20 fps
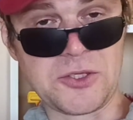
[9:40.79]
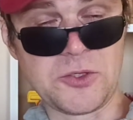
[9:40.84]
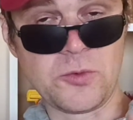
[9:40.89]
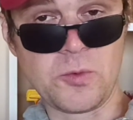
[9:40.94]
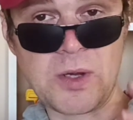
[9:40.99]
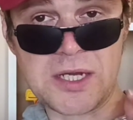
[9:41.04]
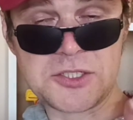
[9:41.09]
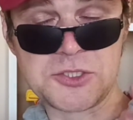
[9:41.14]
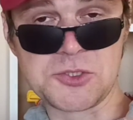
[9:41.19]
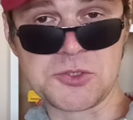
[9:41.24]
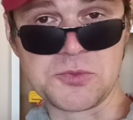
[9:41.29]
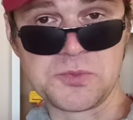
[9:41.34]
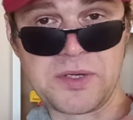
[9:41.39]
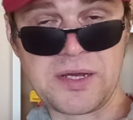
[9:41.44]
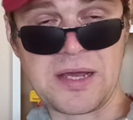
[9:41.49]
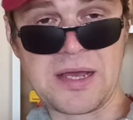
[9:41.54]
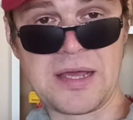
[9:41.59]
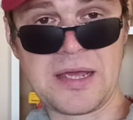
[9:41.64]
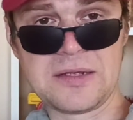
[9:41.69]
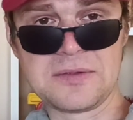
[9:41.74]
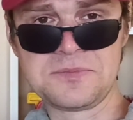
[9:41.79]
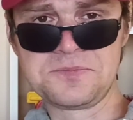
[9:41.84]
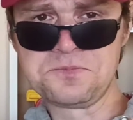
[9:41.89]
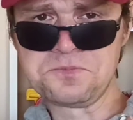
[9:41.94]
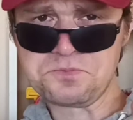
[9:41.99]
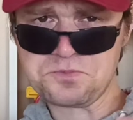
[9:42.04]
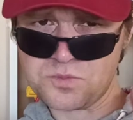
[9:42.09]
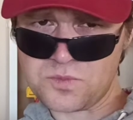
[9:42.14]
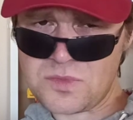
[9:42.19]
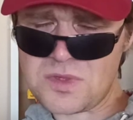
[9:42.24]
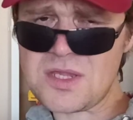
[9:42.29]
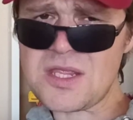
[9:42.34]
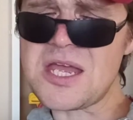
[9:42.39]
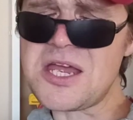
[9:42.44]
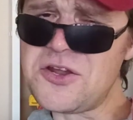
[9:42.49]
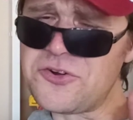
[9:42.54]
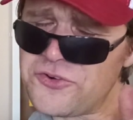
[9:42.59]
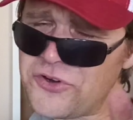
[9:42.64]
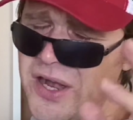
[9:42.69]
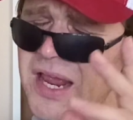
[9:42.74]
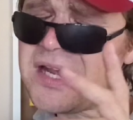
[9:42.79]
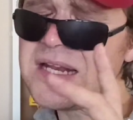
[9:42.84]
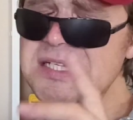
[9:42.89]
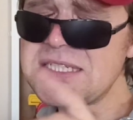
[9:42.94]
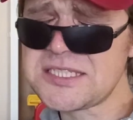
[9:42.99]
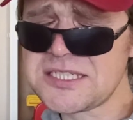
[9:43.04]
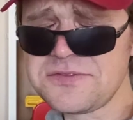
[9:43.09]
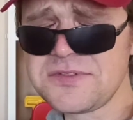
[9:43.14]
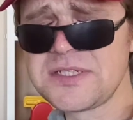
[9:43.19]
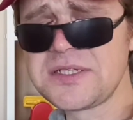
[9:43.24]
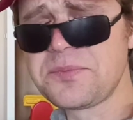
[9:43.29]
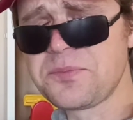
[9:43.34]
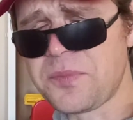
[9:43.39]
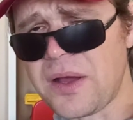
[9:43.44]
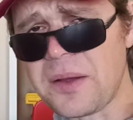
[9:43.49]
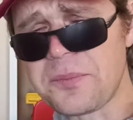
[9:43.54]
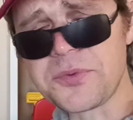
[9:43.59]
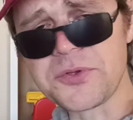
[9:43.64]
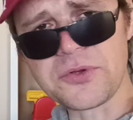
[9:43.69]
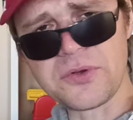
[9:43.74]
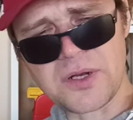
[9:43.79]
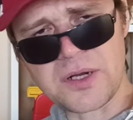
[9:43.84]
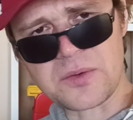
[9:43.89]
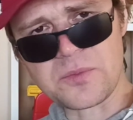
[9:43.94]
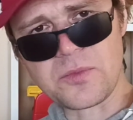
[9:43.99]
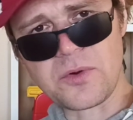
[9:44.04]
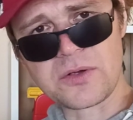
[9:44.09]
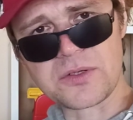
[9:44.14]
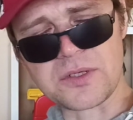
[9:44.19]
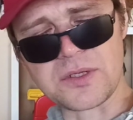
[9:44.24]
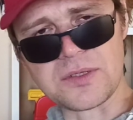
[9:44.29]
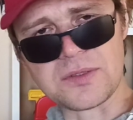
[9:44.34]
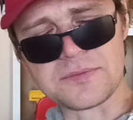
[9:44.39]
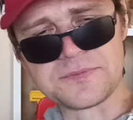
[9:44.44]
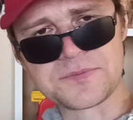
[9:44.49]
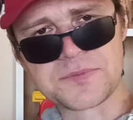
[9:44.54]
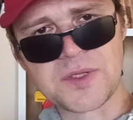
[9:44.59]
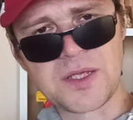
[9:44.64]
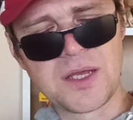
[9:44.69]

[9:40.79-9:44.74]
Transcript: You want to buy a relatively popular model